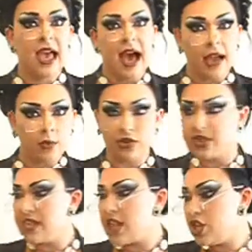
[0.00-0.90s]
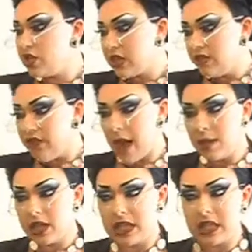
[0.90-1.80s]
I will say that you did
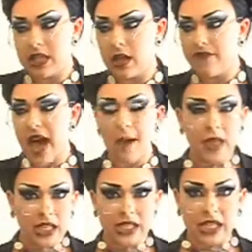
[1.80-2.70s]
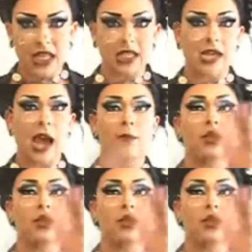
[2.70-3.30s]
fabulously this time.